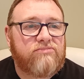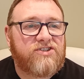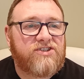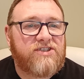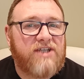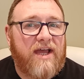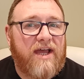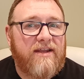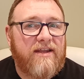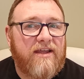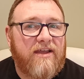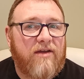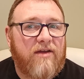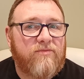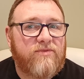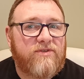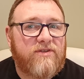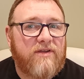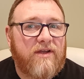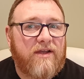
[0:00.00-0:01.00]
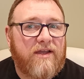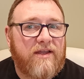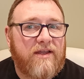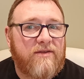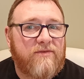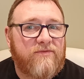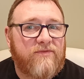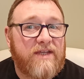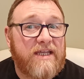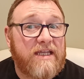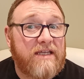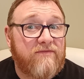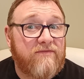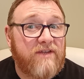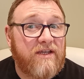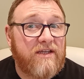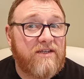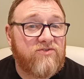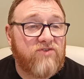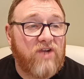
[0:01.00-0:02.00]
standing up to a kind of
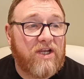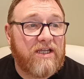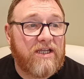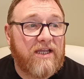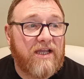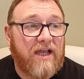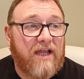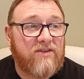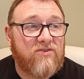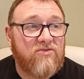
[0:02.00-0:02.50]
evening drinking.